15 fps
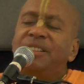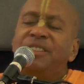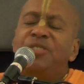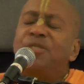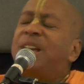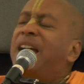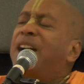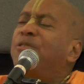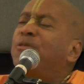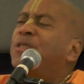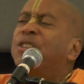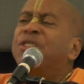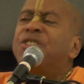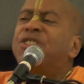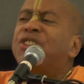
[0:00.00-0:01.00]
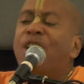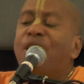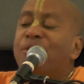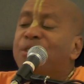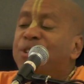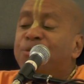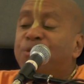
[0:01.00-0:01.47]
You can't feel
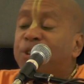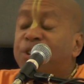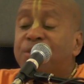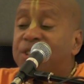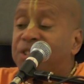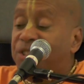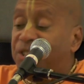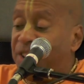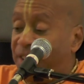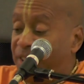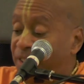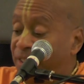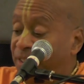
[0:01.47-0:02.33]
sorry for Krishna.